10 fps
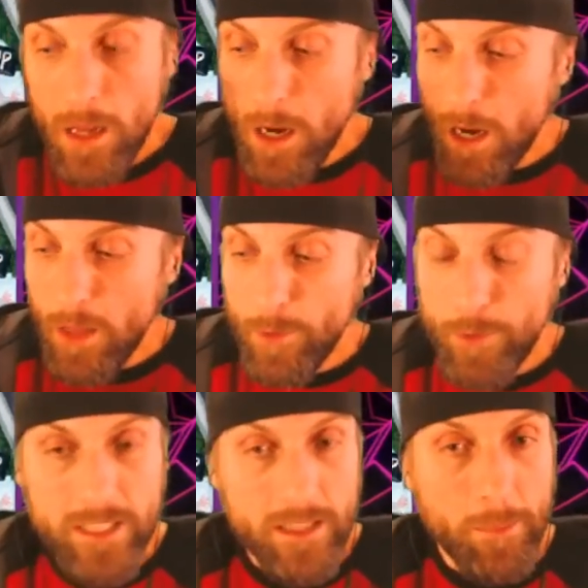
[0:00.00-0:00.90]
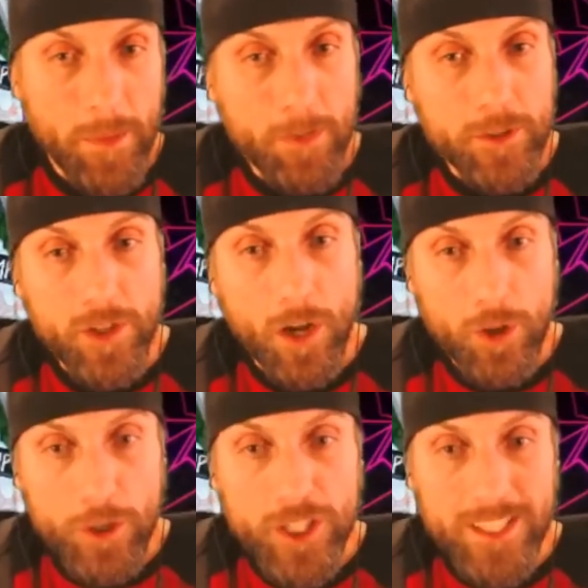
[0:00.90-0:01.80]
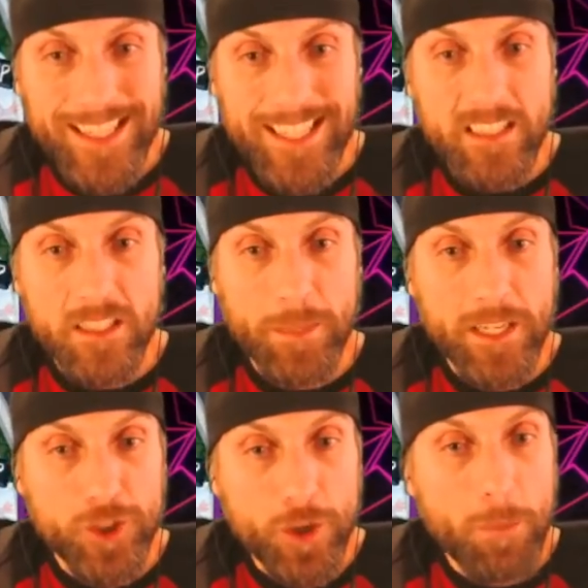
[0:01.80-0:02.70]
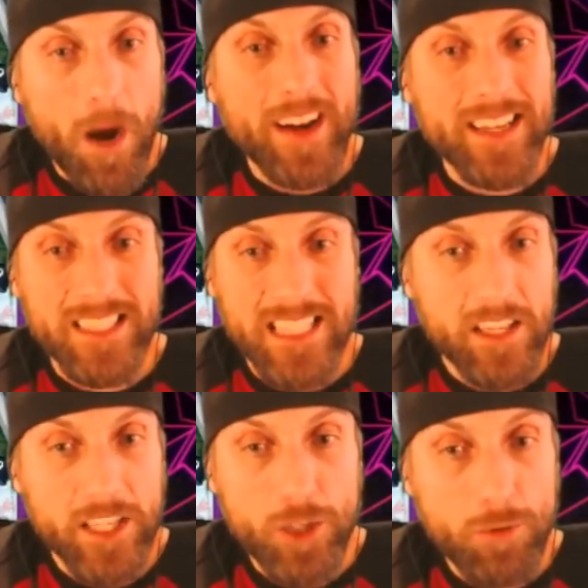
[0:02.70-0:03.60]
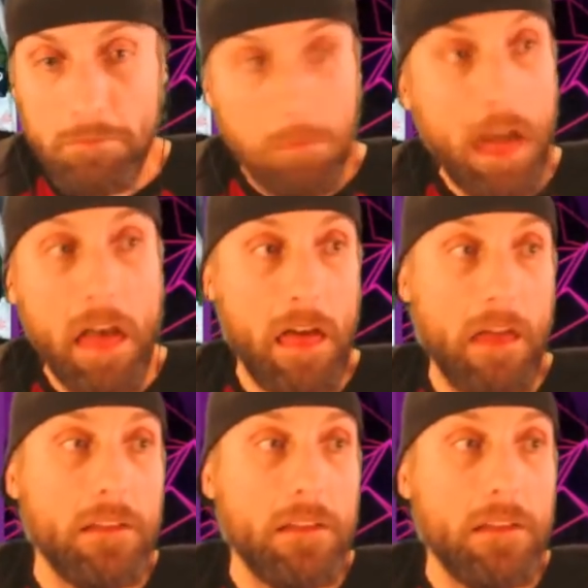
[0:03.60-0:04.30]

Uh, the reason that people are allergic to these is because your body is telling you, nuh-uh,